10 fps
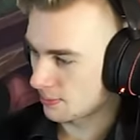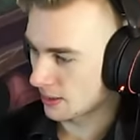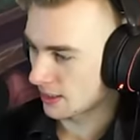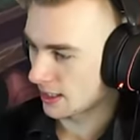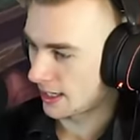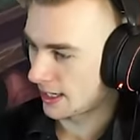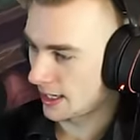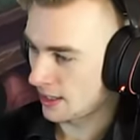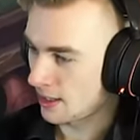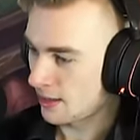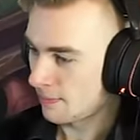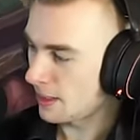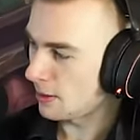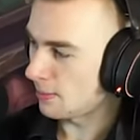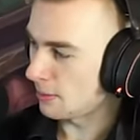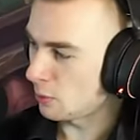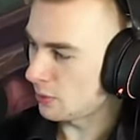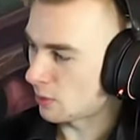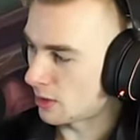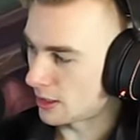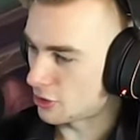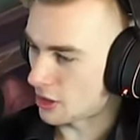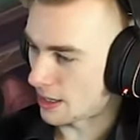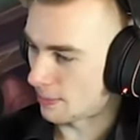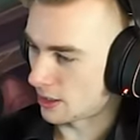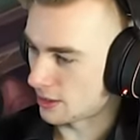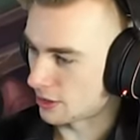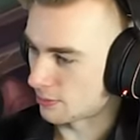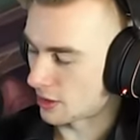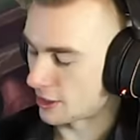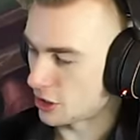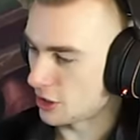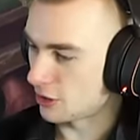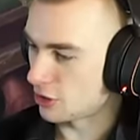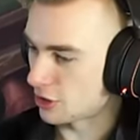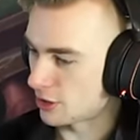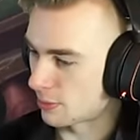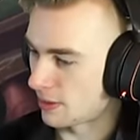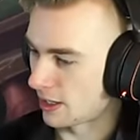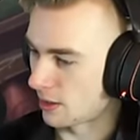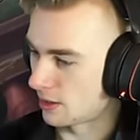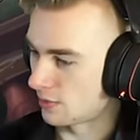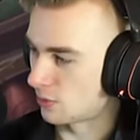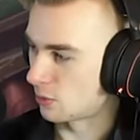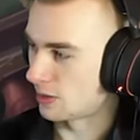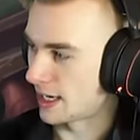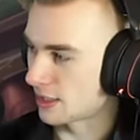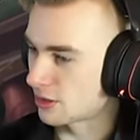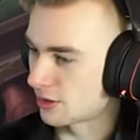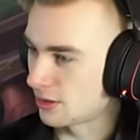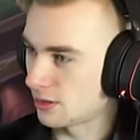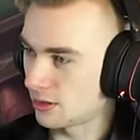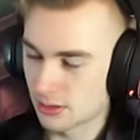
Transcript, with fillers: Bakai. Maybe maybe we want to drop a, a, suppression here just to prepare for next turn.